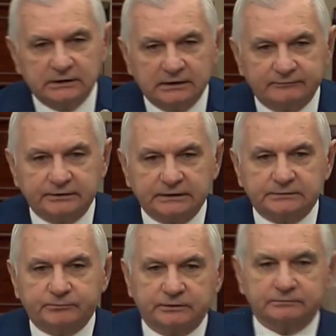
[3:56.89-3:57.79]
having had
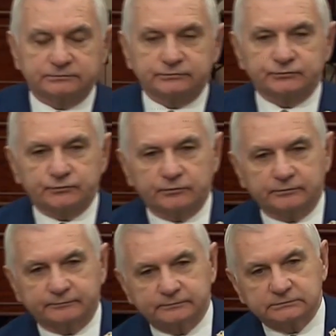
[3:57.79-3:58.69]
the privilege to
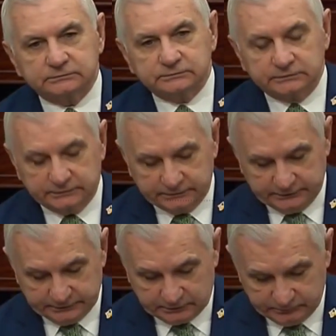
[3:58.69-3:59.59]
serve
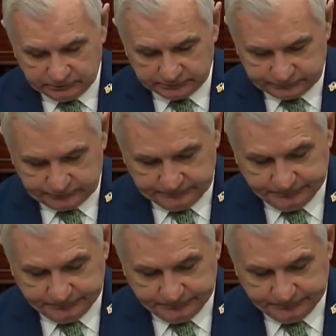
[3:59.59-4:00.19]
in our military.